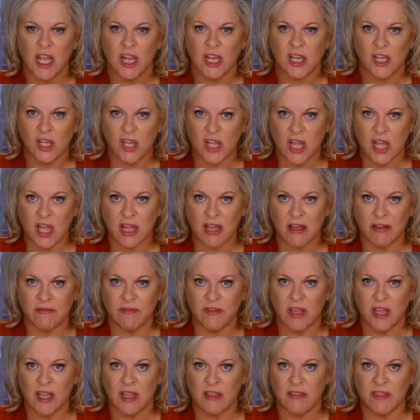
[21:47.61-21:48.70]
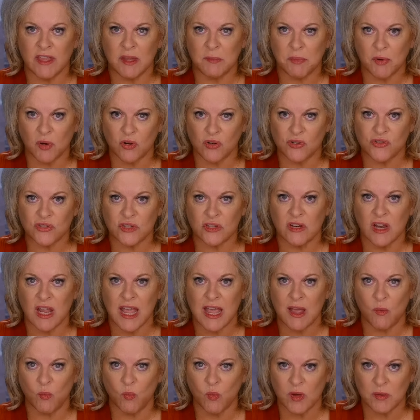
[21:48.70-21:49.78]
love the person
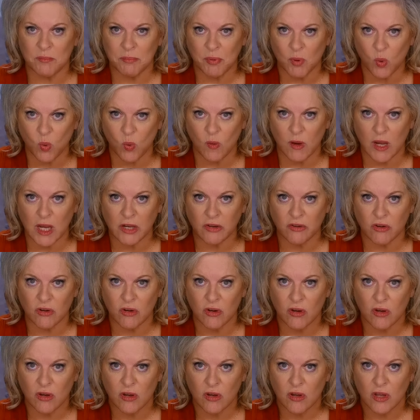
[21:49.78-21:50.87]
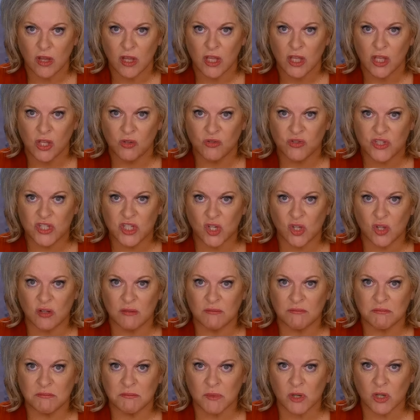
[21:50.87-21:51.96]
at one point, you still
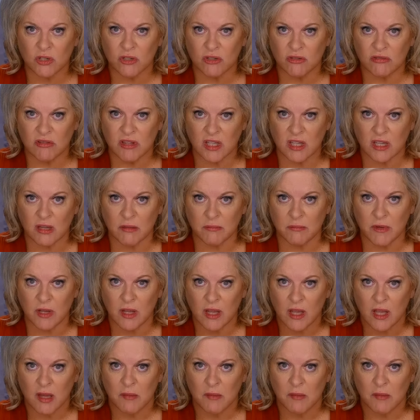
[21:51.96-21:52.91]
murder them.